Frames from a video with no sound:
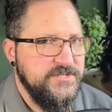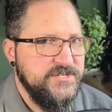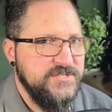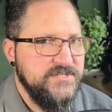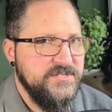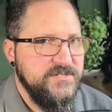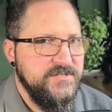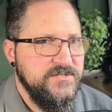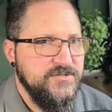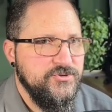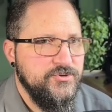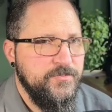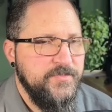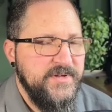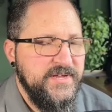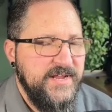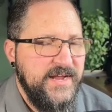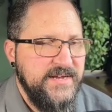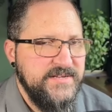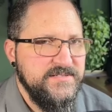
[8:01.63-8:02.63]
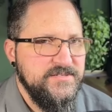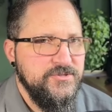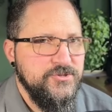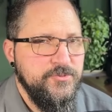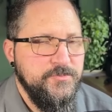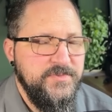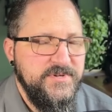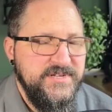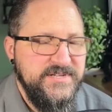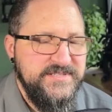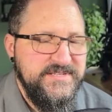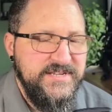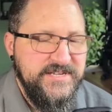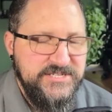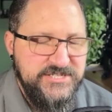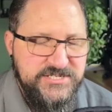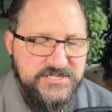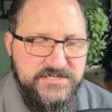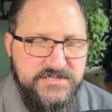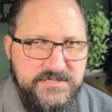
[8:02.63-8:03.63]
just a little bit, it has a little bit of
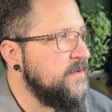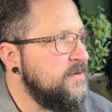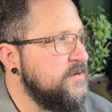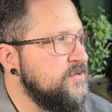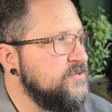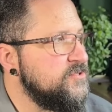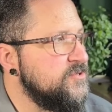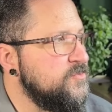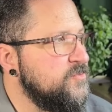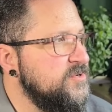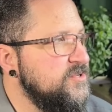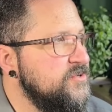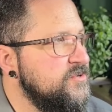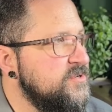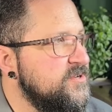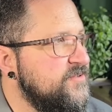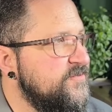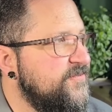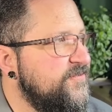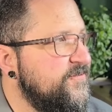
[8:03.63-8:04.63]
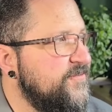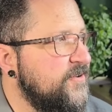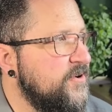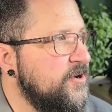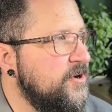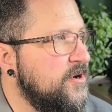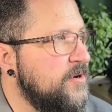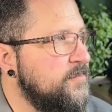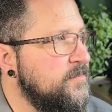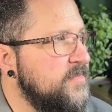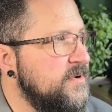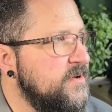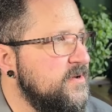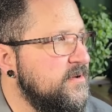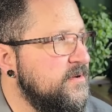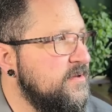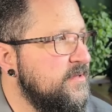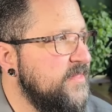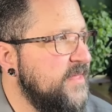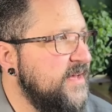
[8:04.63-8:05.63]
tension. So when you confirm
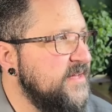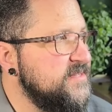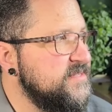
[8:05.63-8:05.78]
that